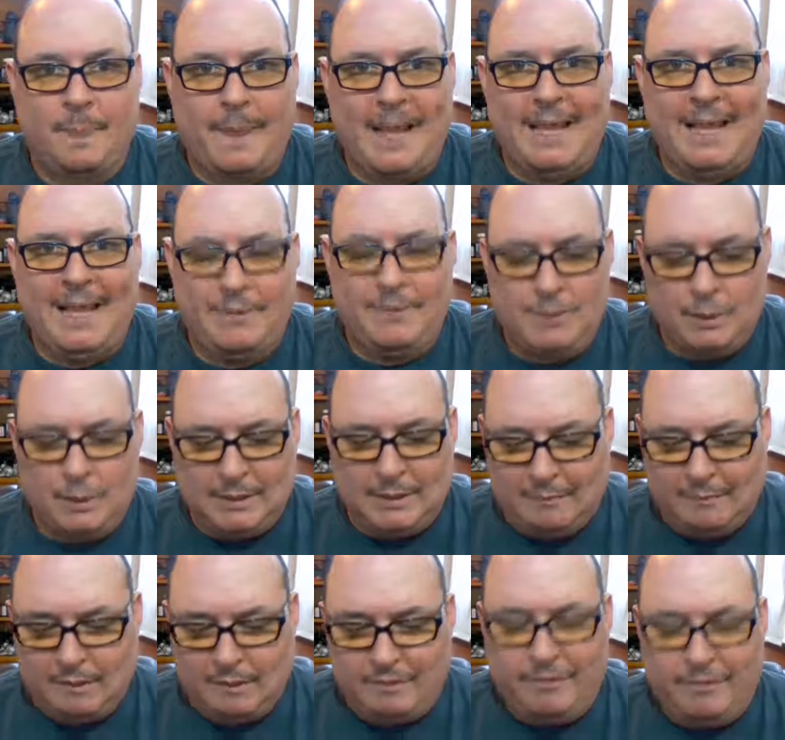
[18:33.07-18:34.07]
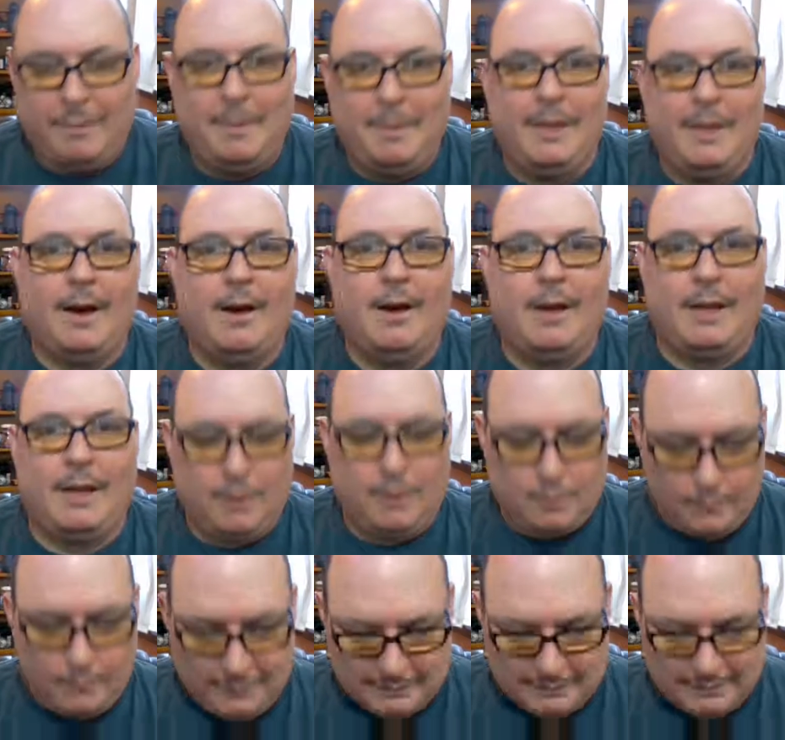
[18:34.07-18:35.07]
It gives you a level of familiarity. You
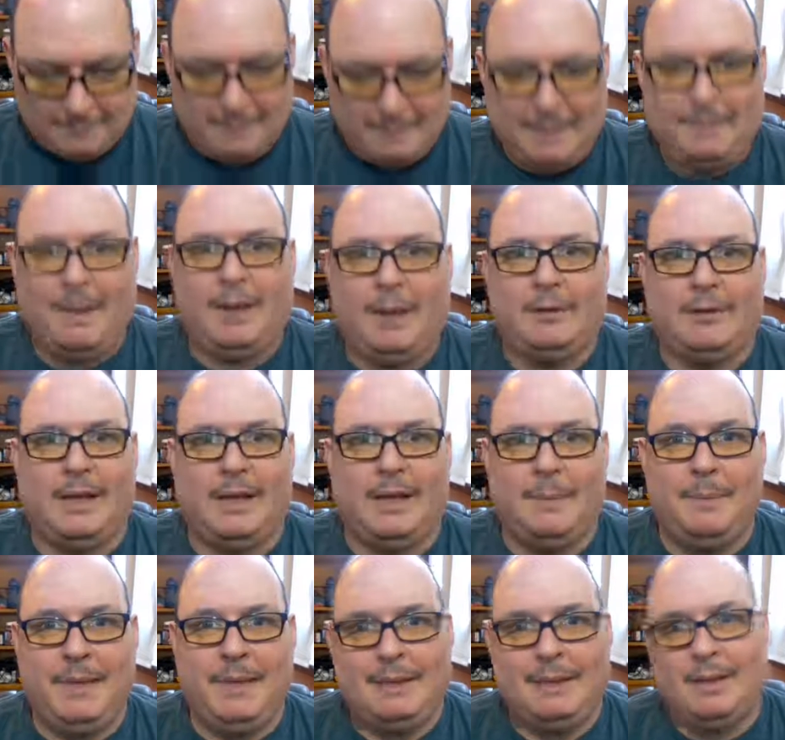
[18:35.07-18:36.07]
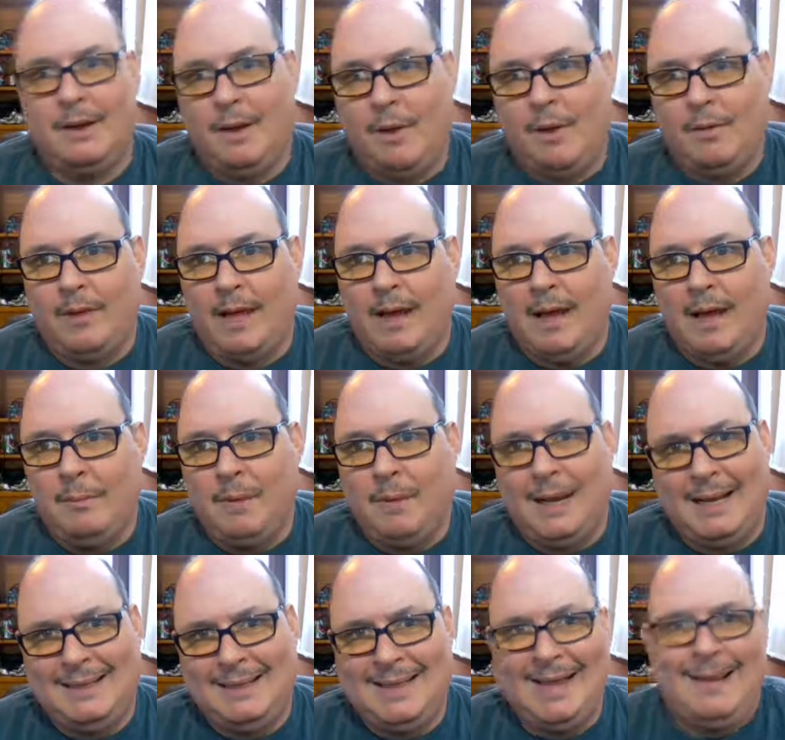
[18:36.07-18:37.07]
can read a little bit about them, get to know them,
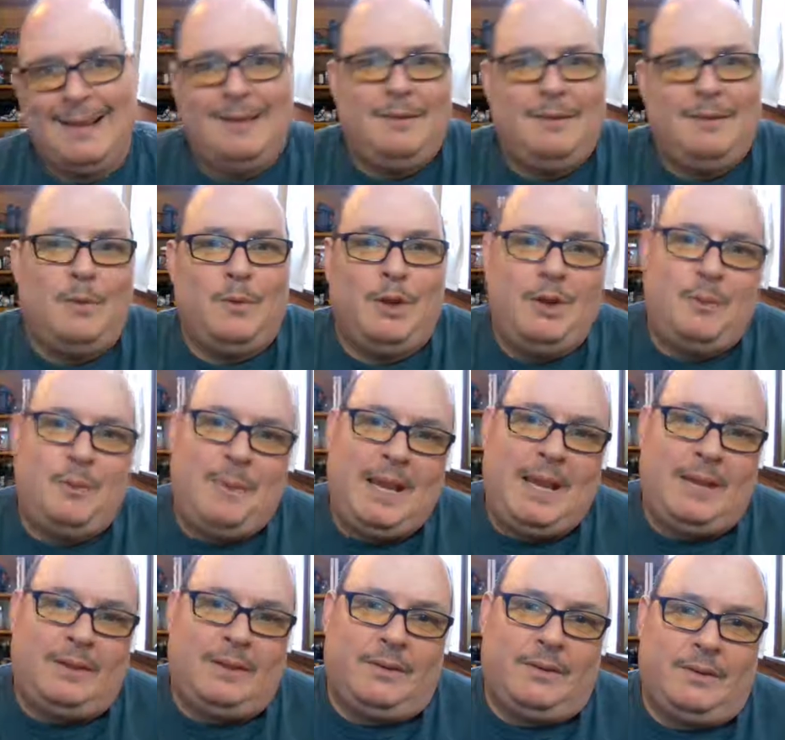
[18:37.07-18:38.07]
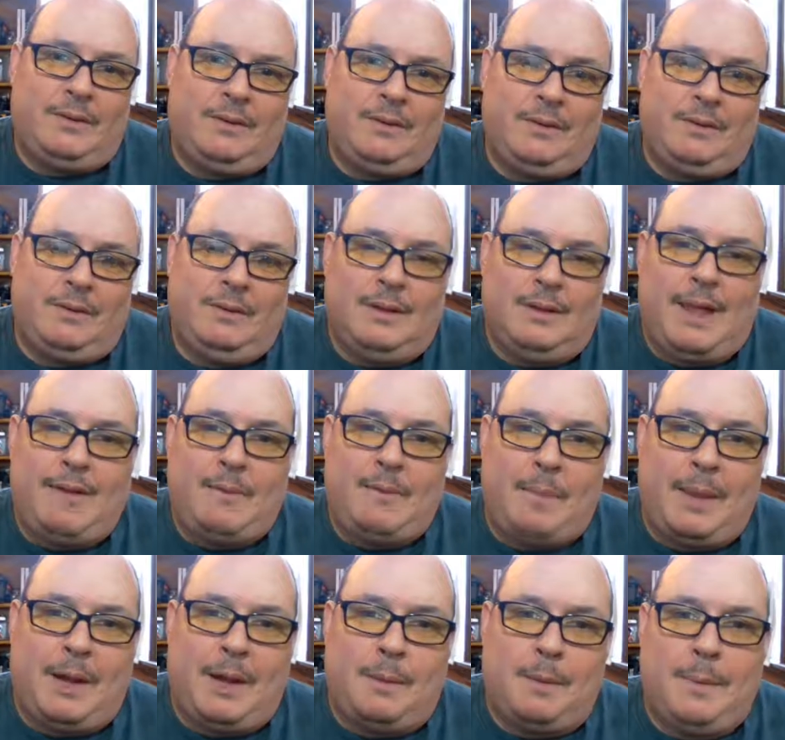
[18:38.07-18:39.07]
and then when you meet, you'll have a
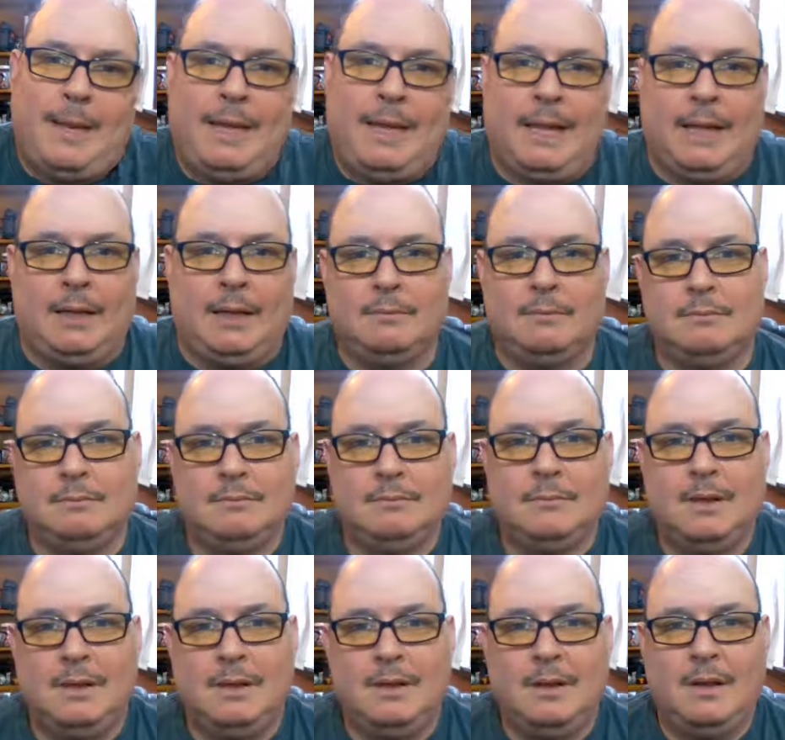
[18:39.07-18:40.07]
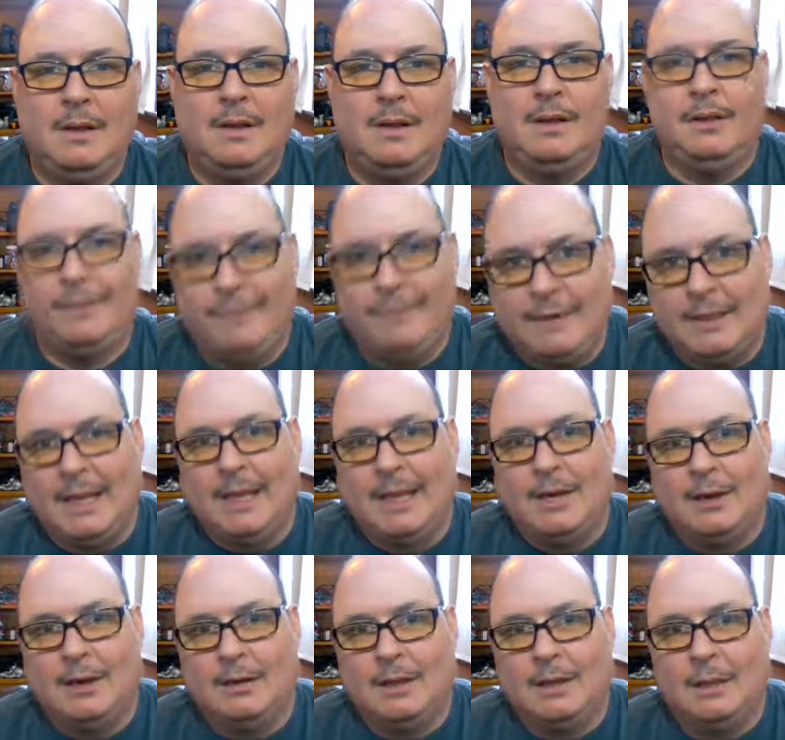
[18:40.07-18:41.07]
better meeting. You feel
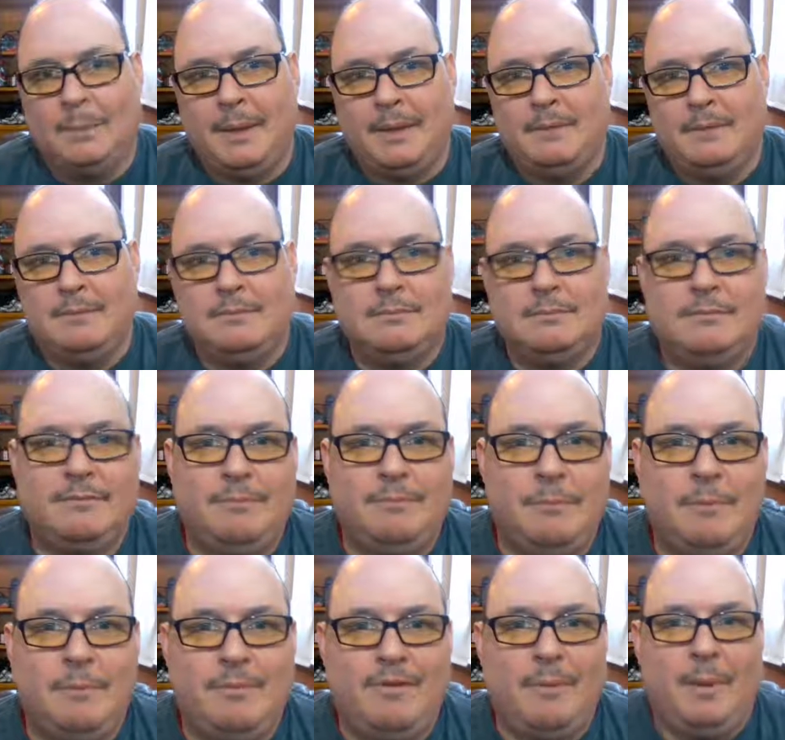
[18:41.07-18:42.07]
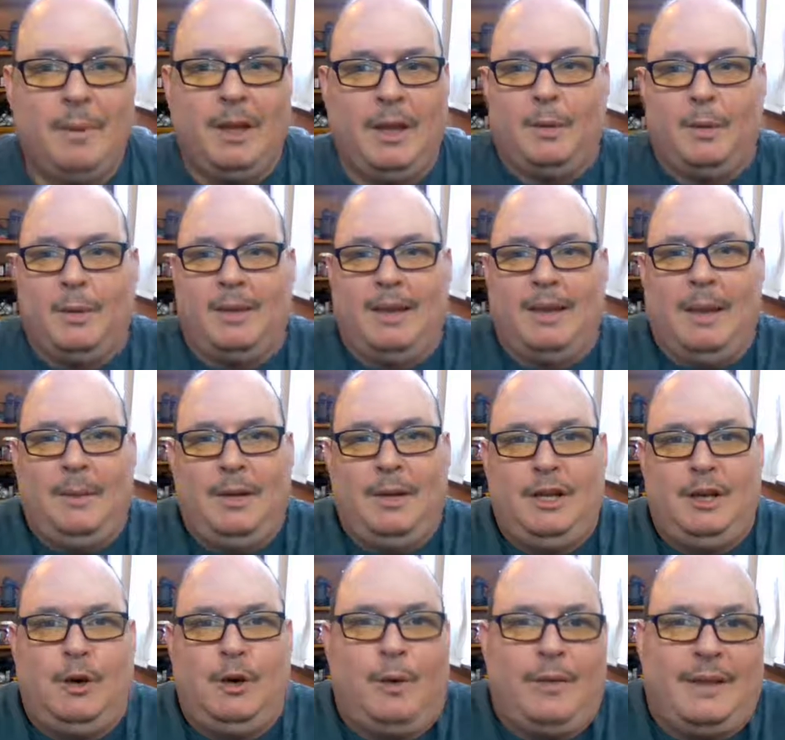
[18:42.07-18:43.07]
like you're a little bit familiar with them
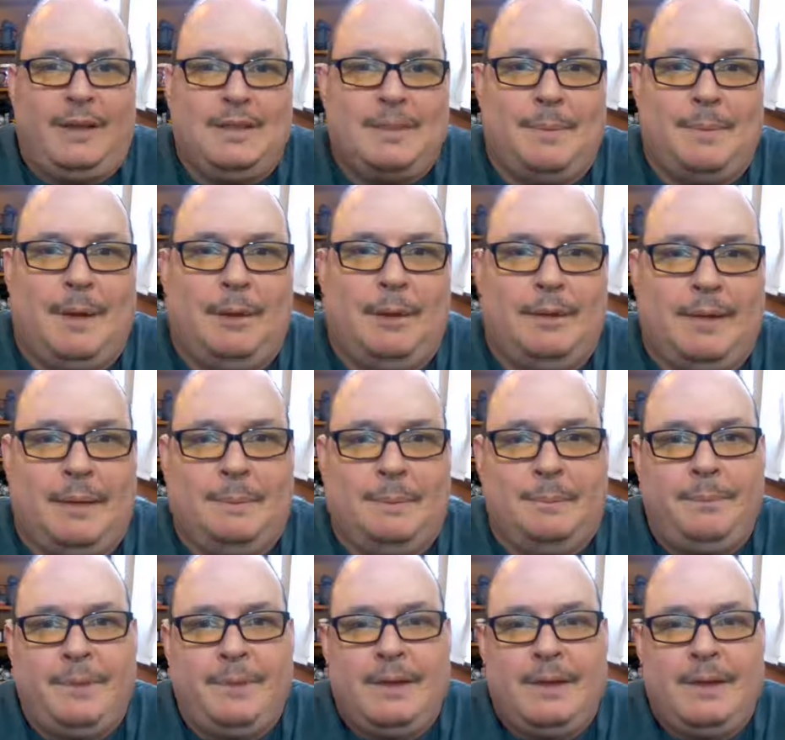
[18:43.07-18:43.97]
and you know things about them.